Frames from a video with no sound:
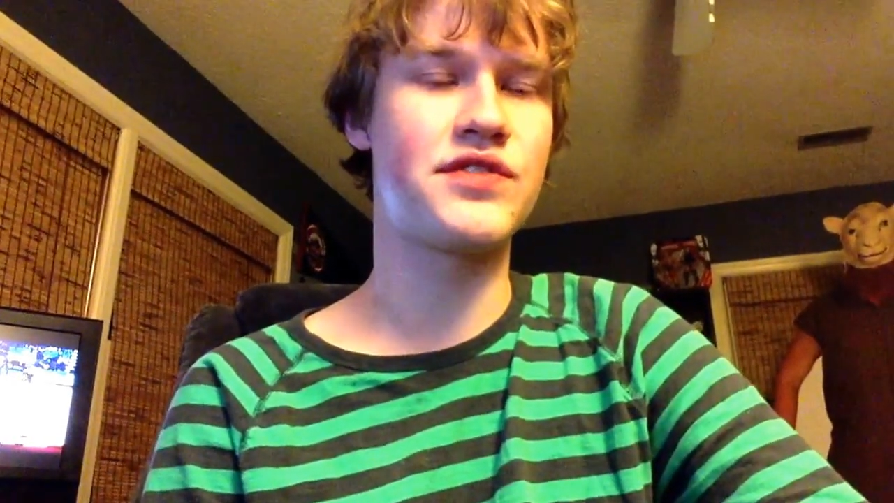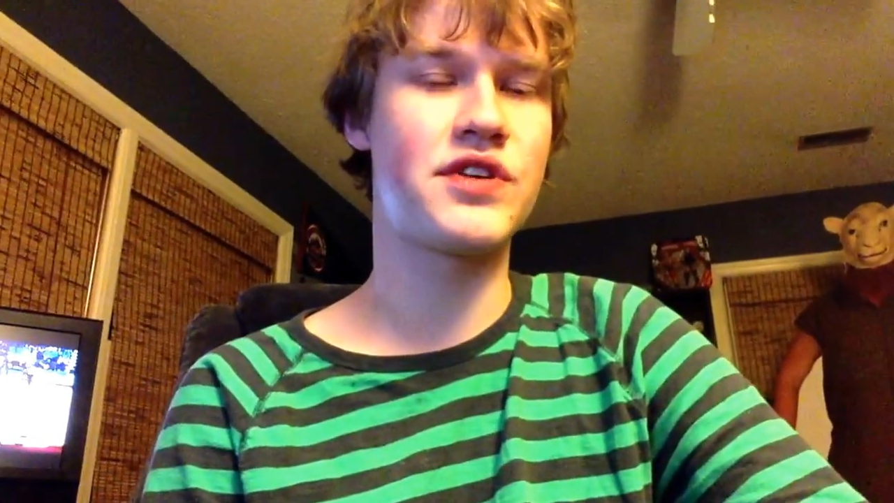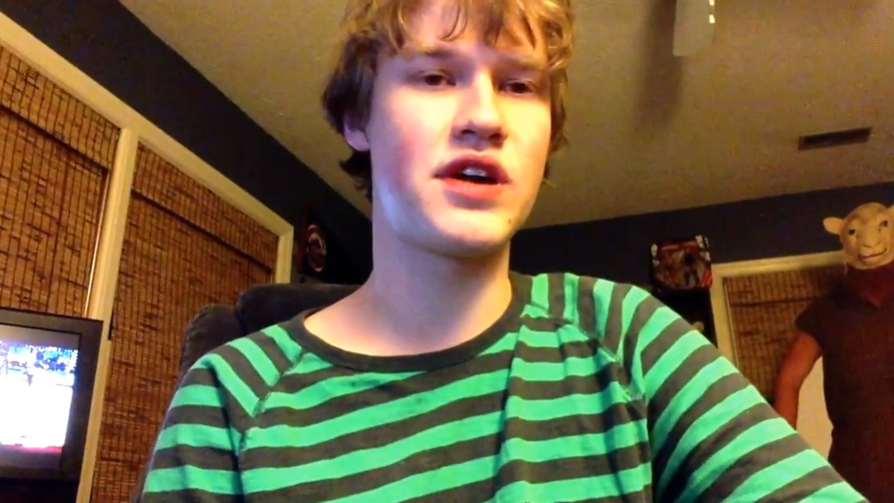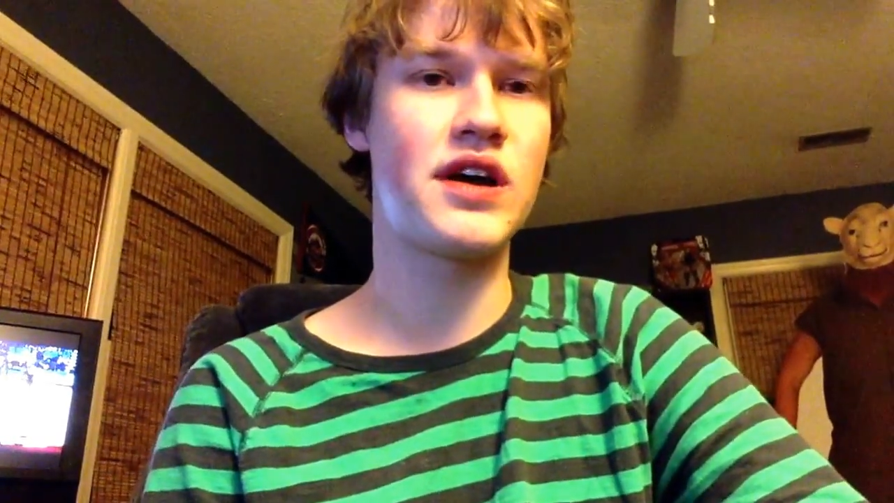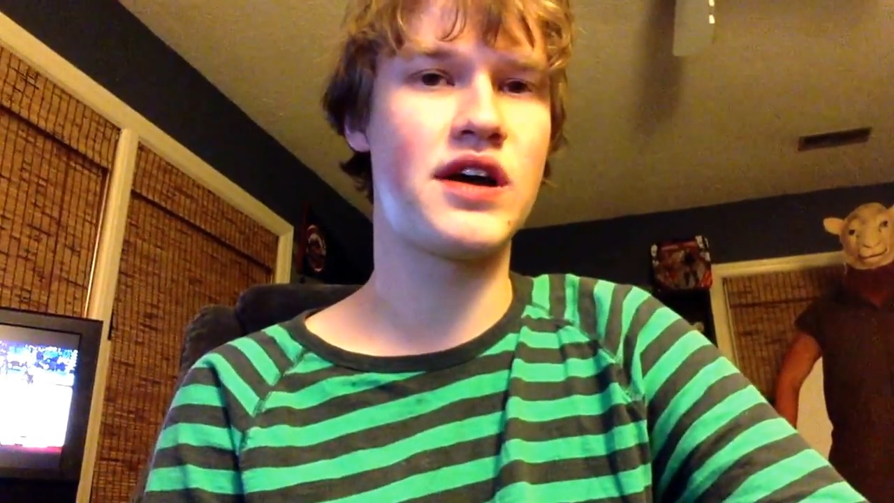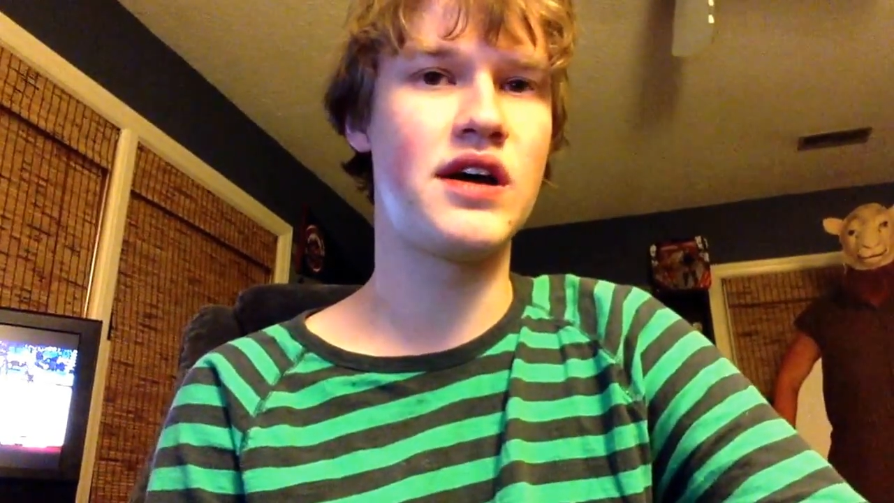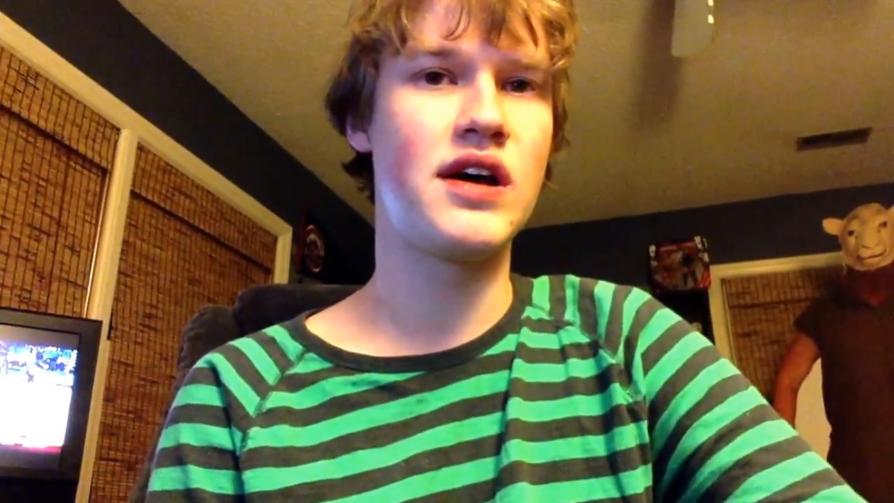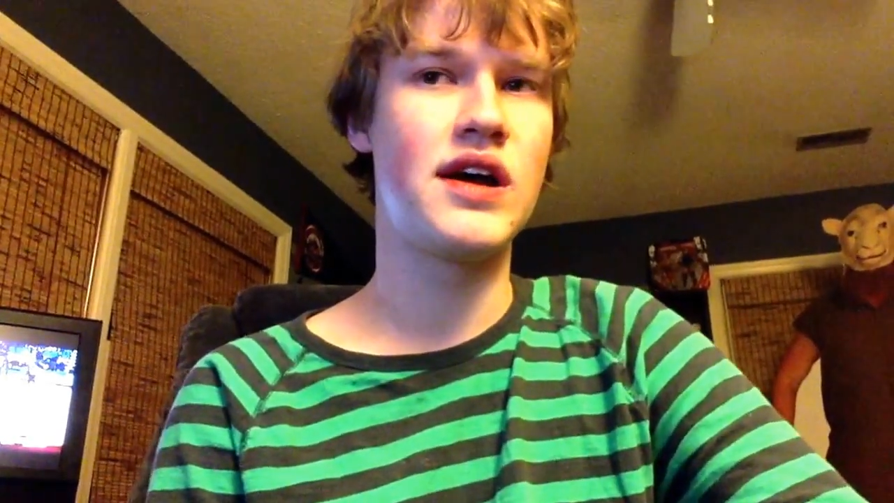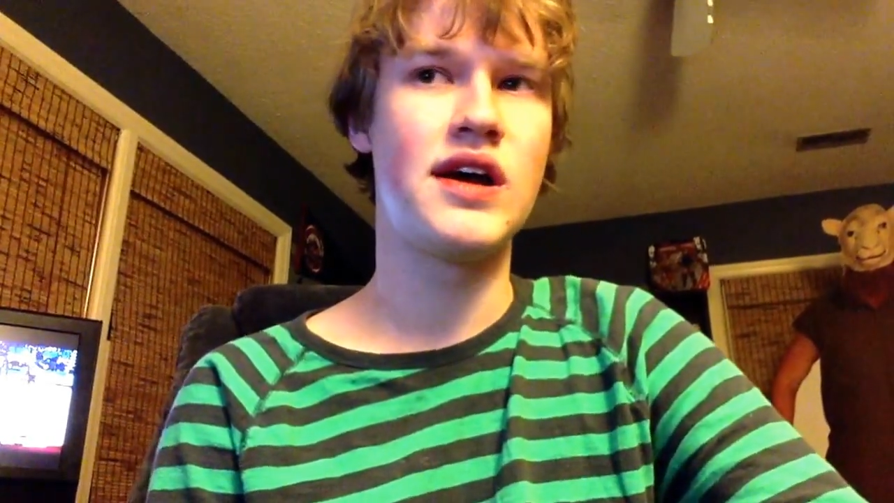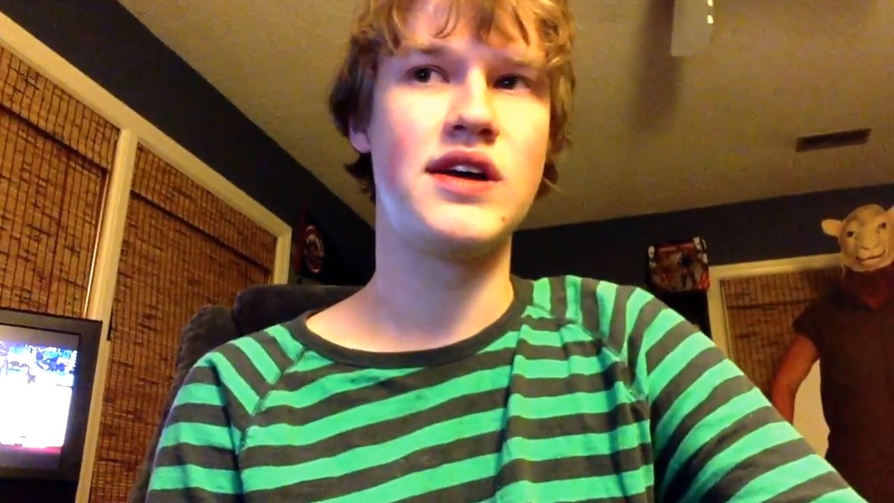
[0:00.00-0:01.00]

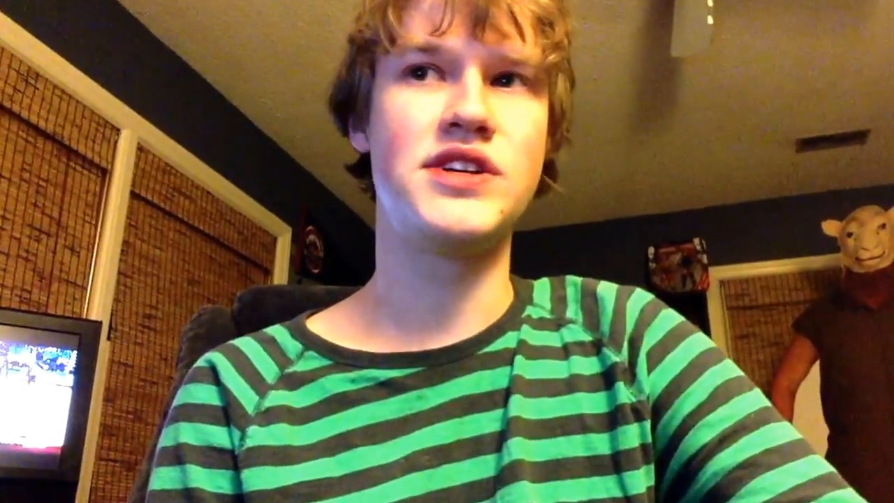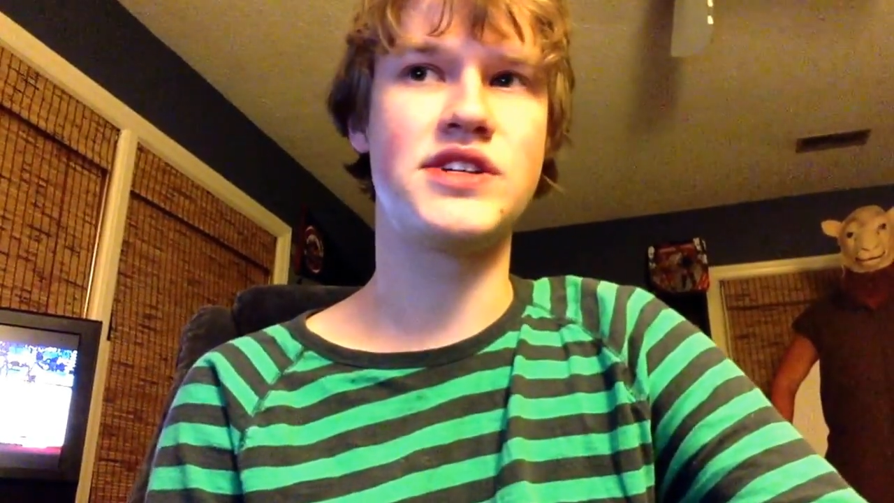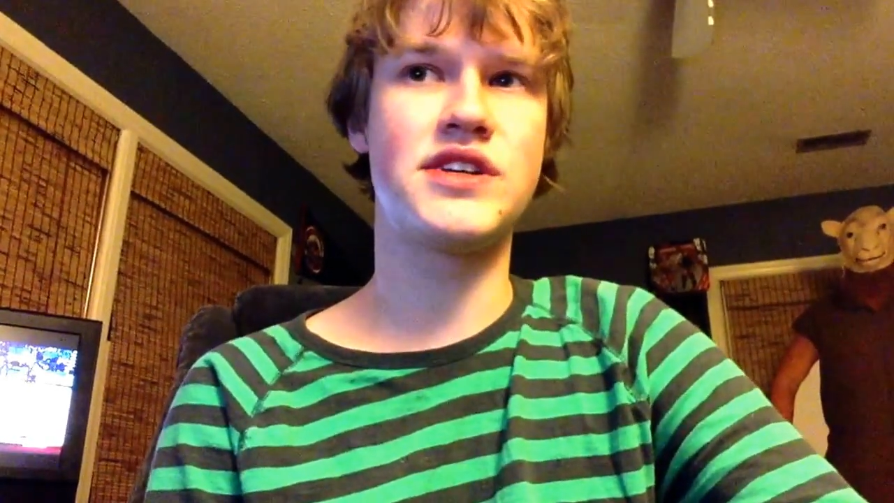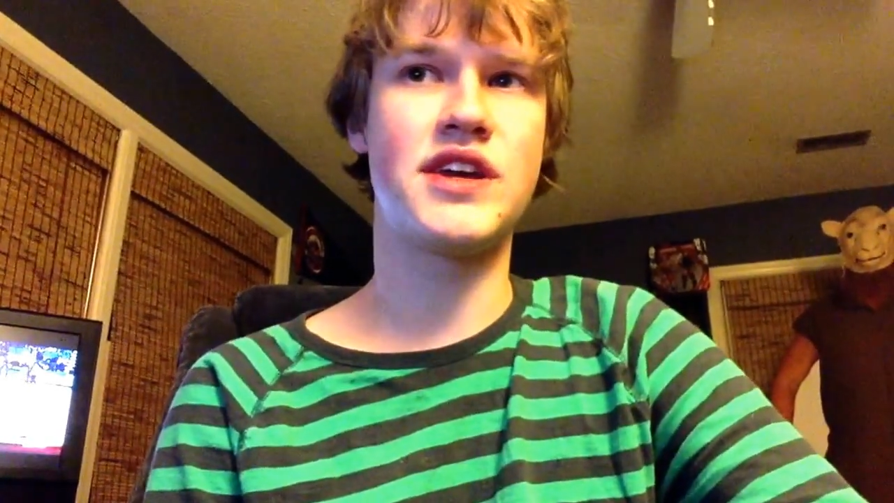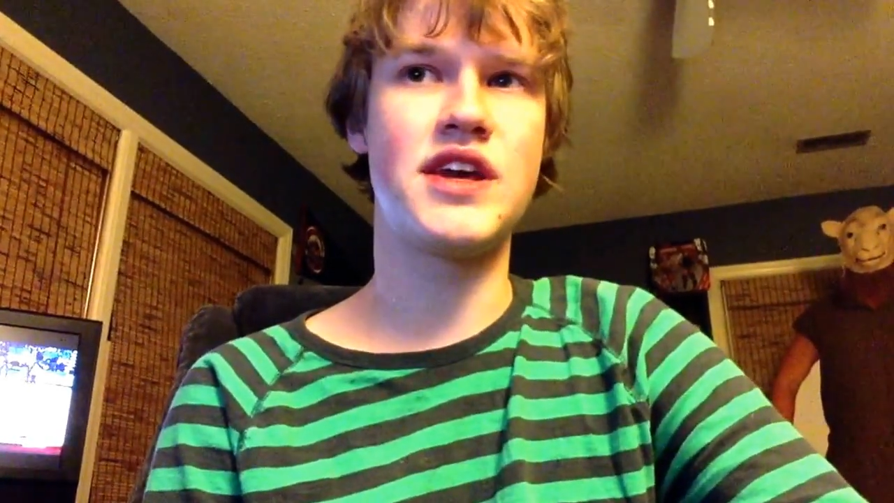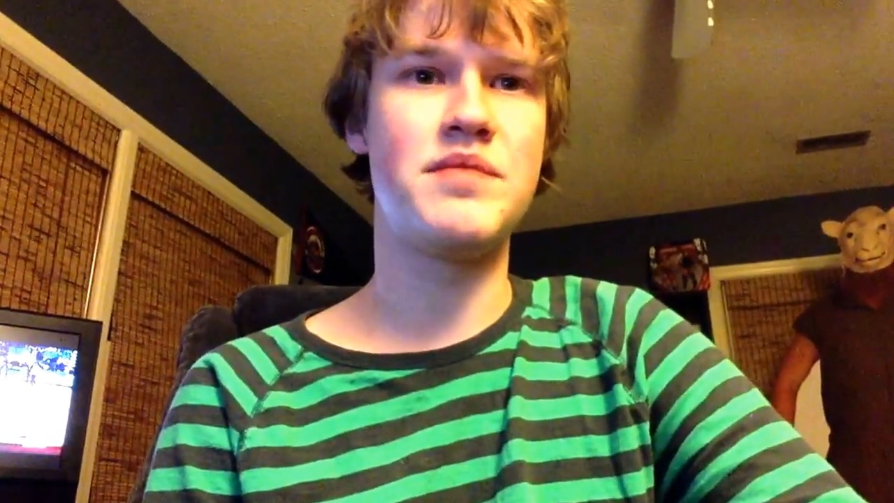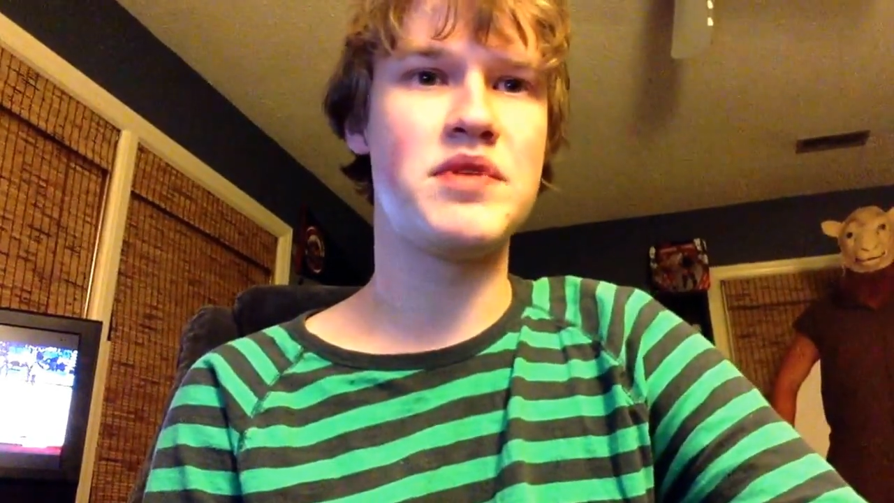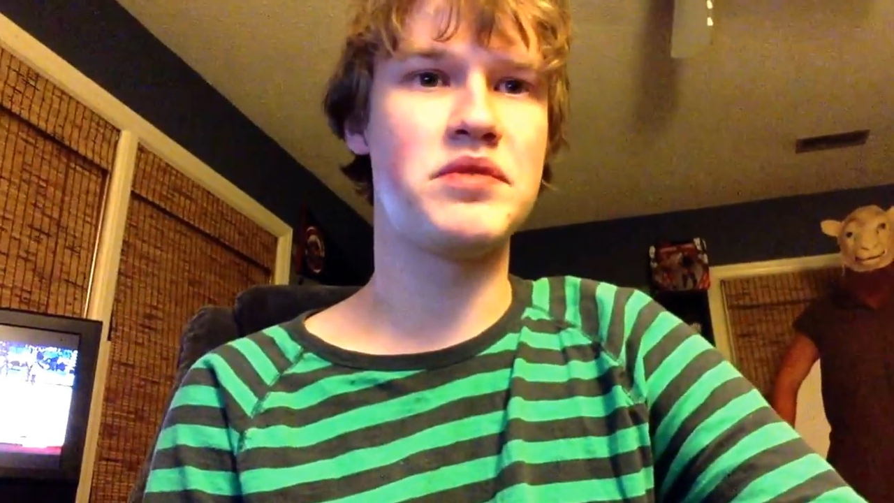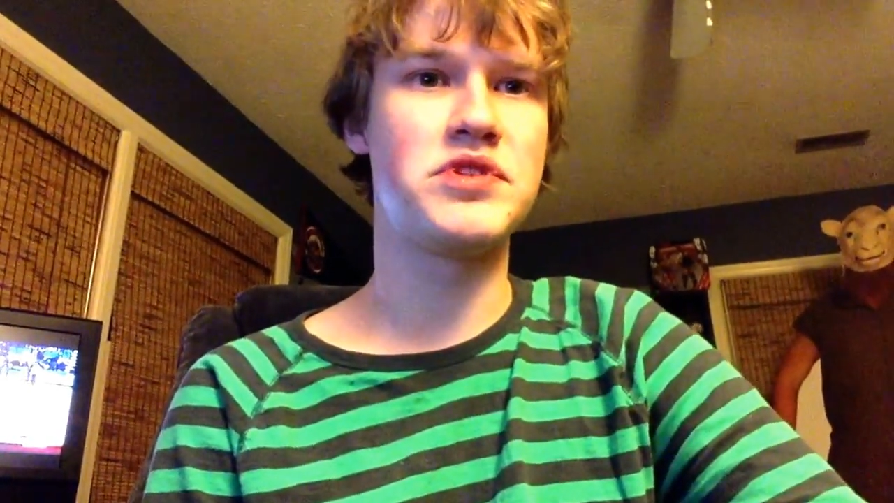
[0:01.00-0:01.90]
to keep people